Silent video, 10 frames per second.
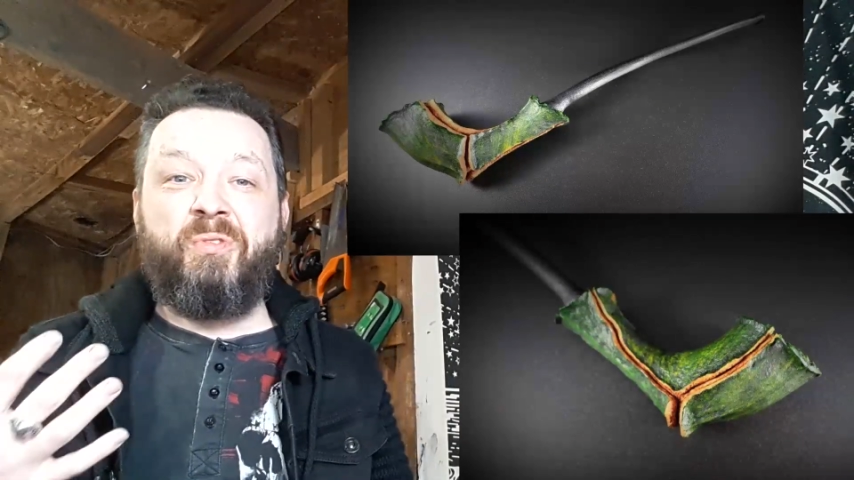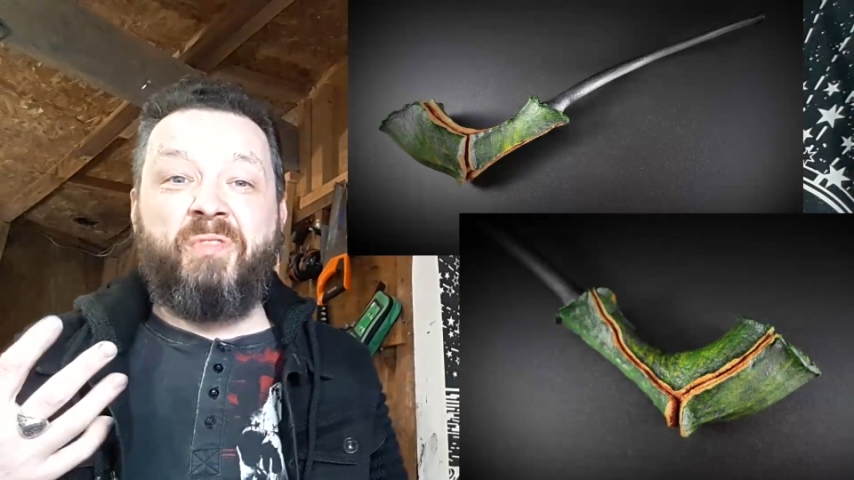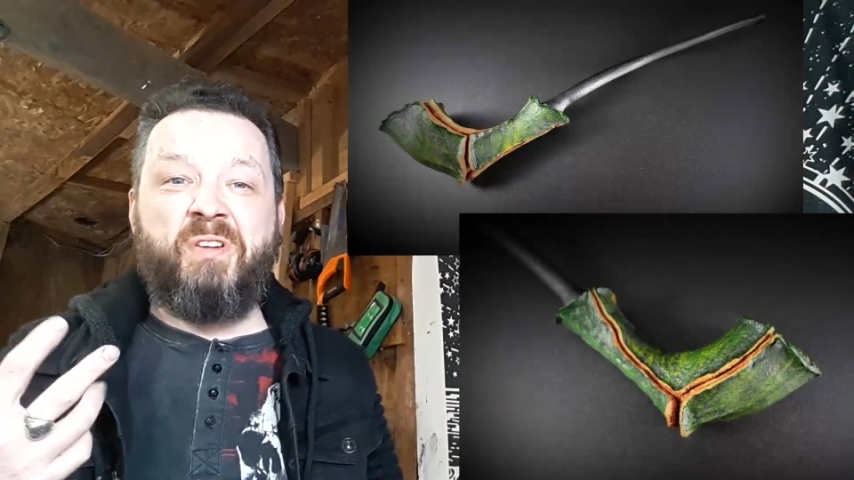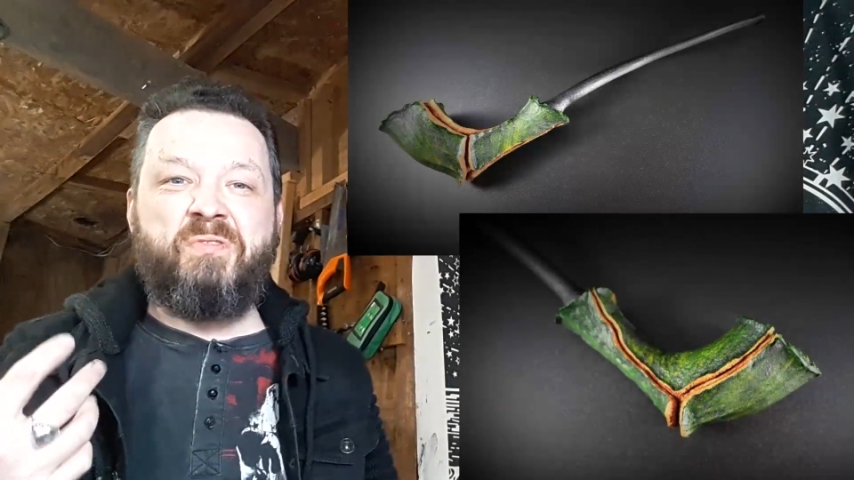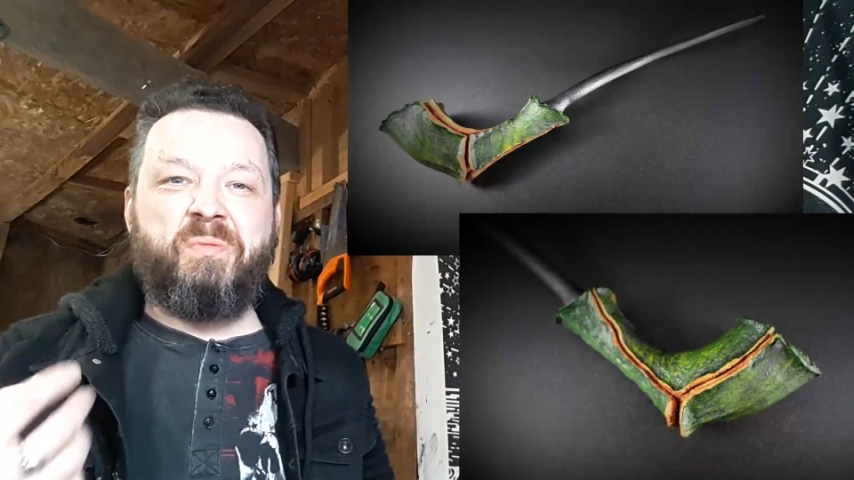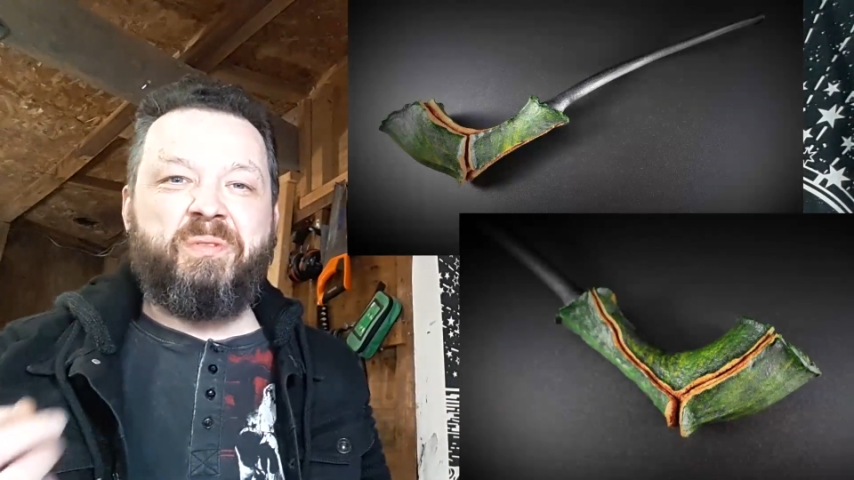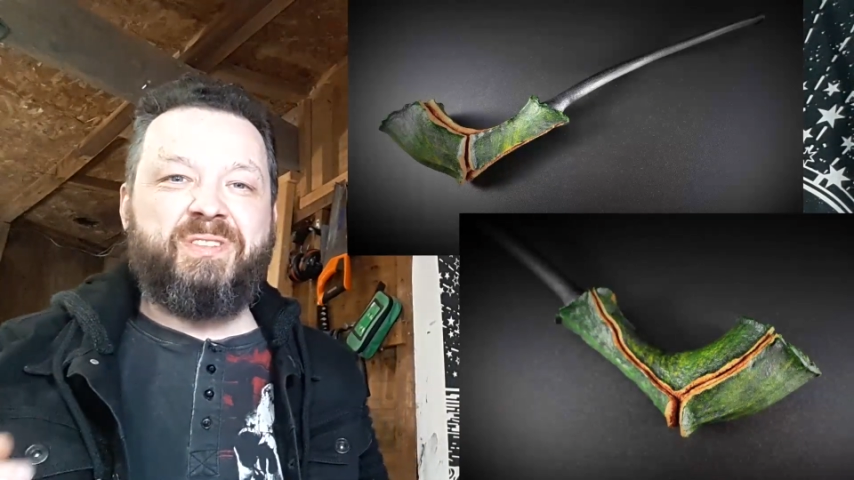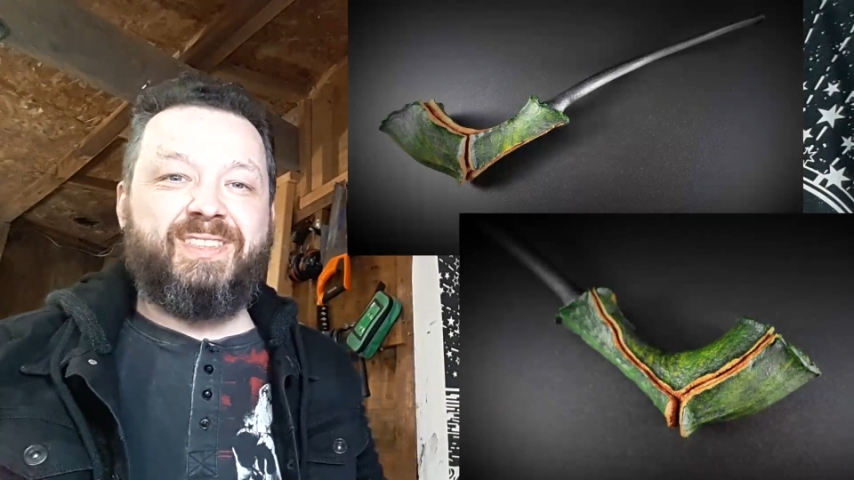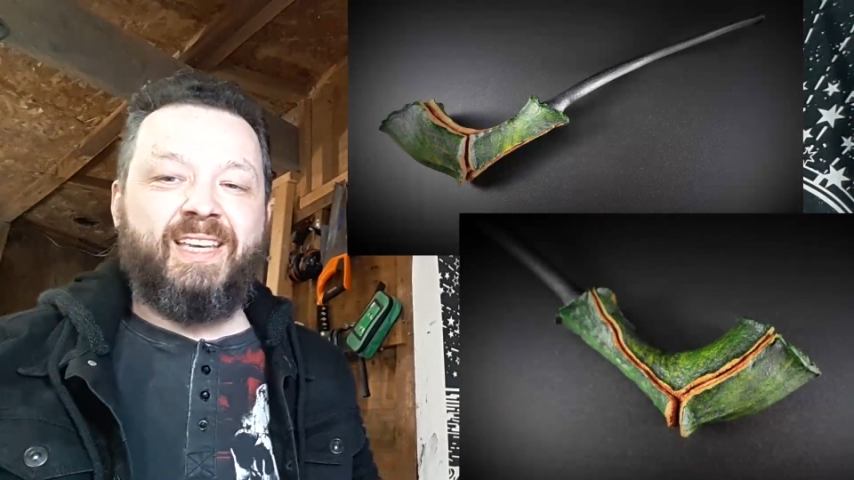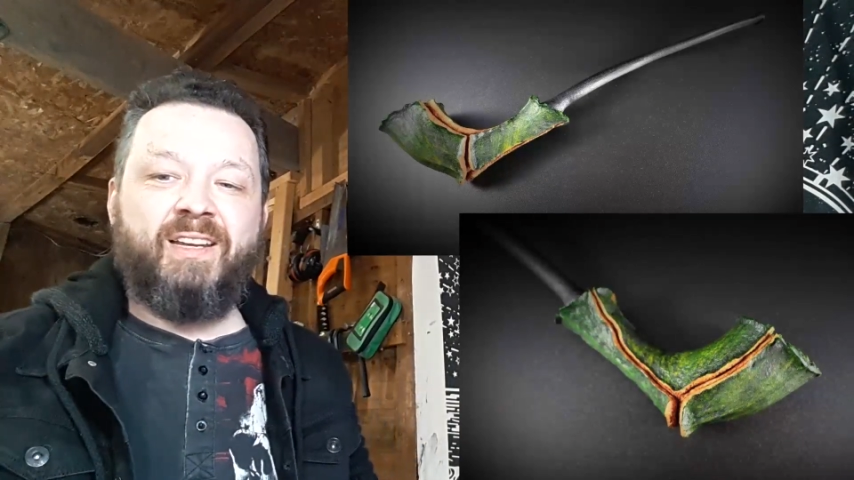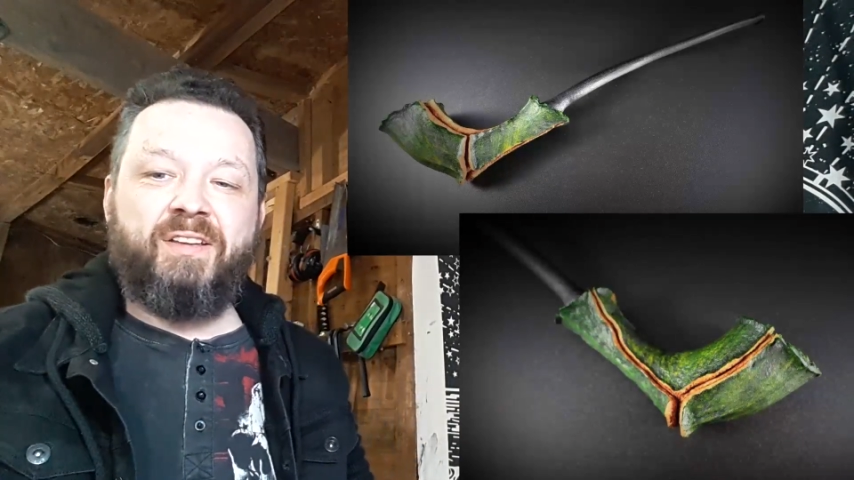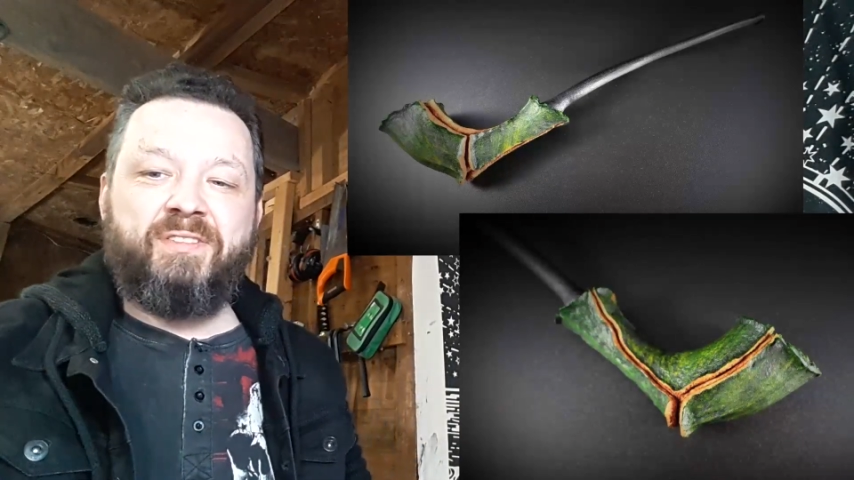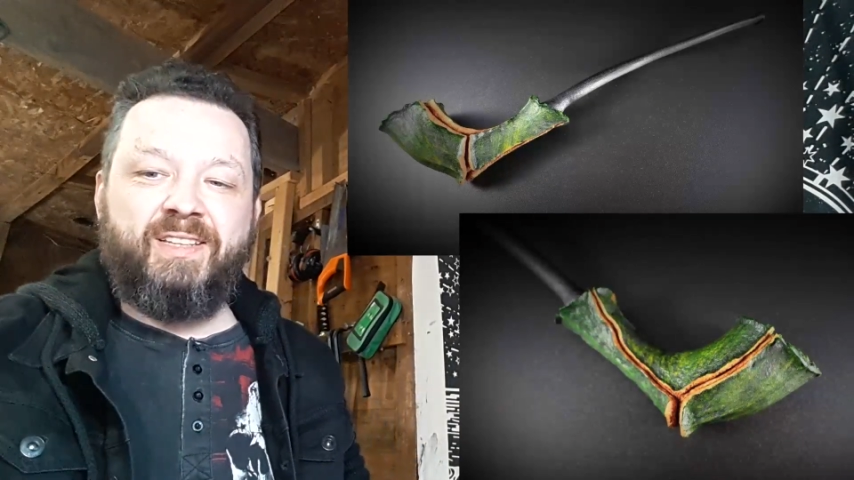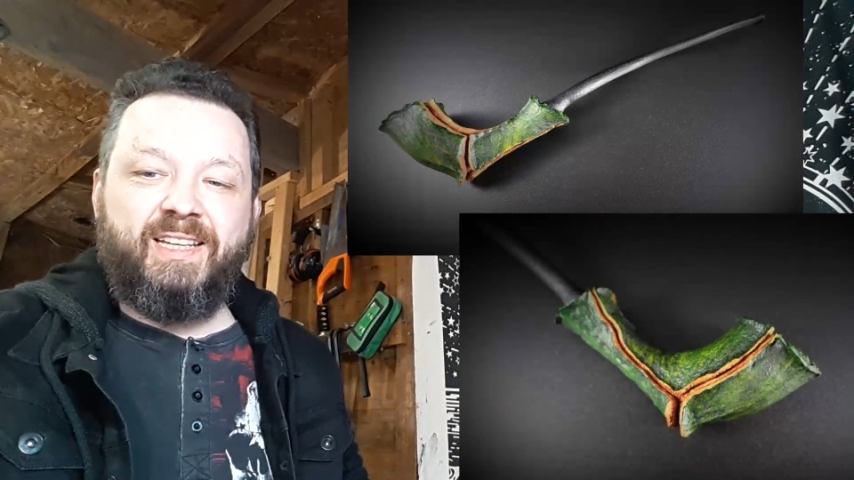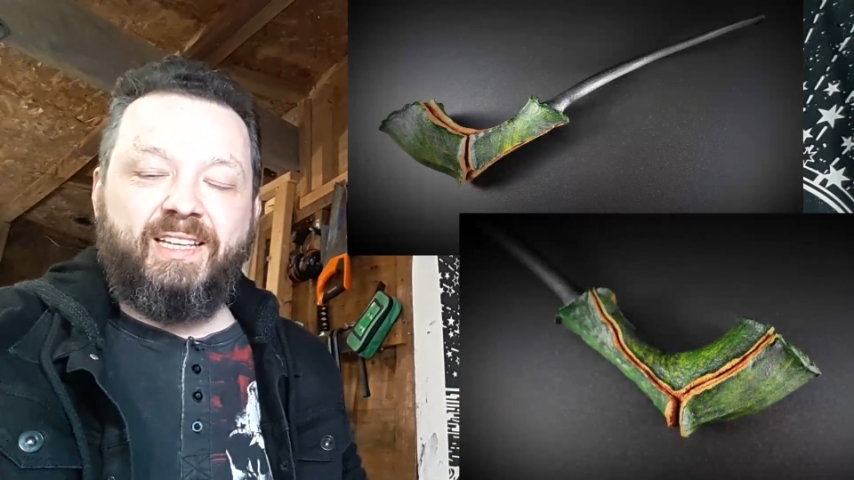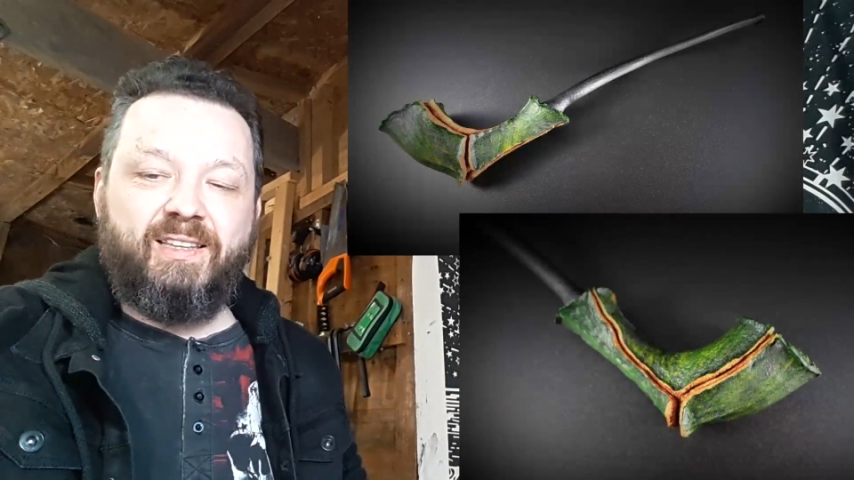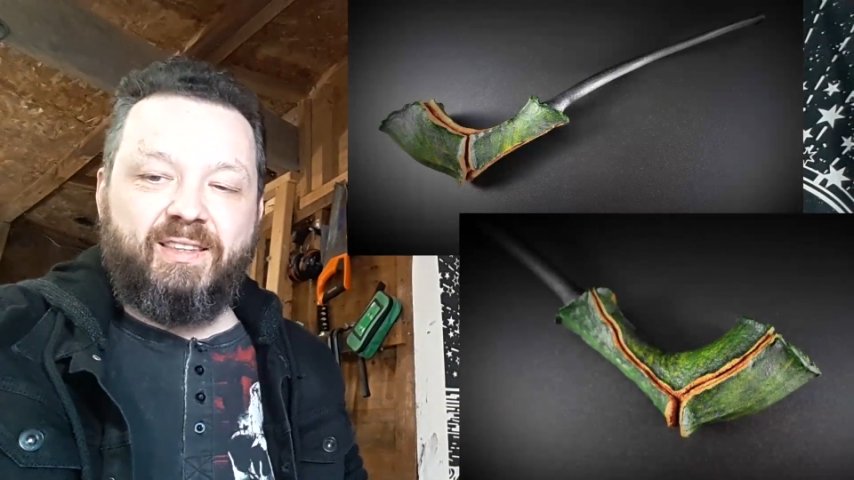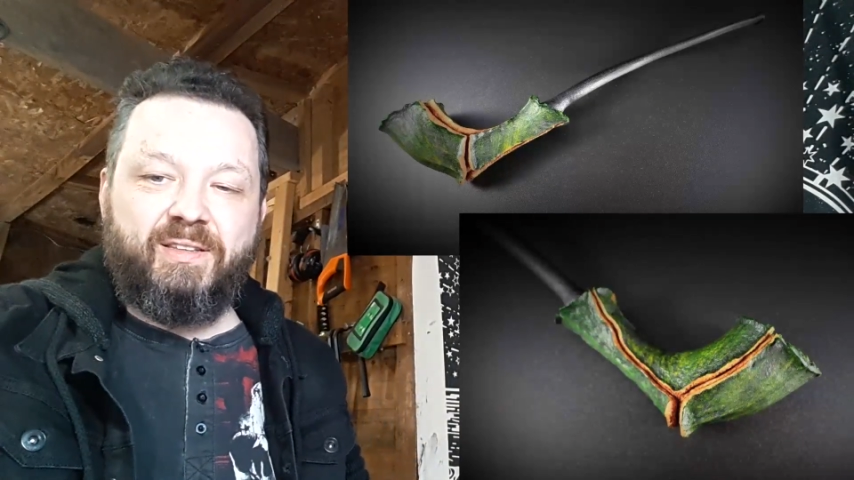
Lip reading: vulnerable skin underneath.